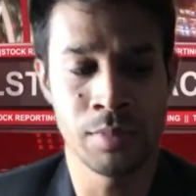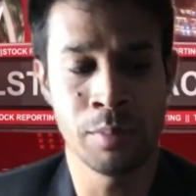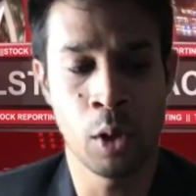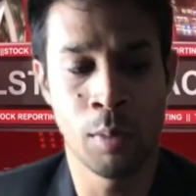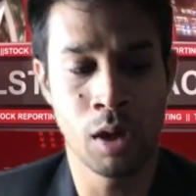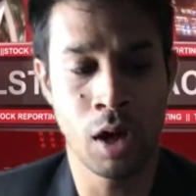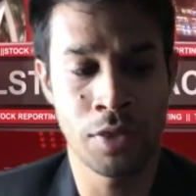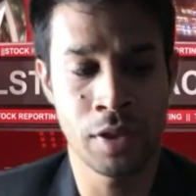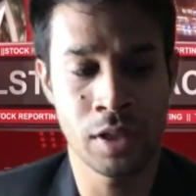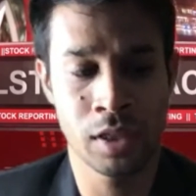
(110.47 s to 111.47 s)
mobile
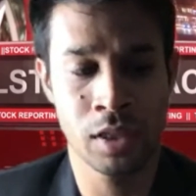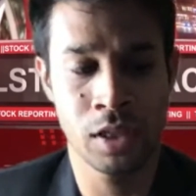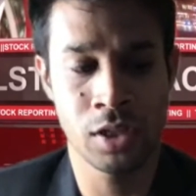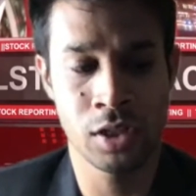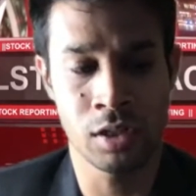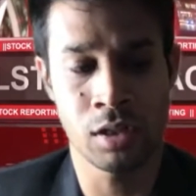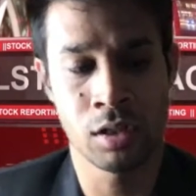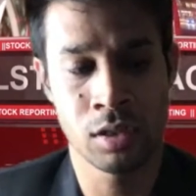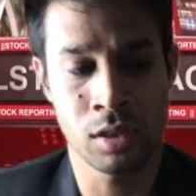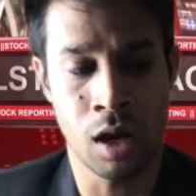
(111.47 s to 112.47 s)
authentication
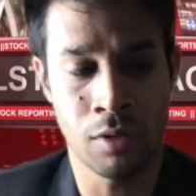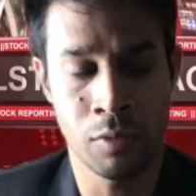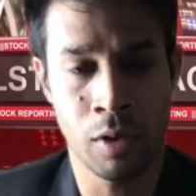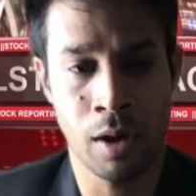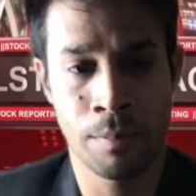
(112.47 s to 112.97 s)
software.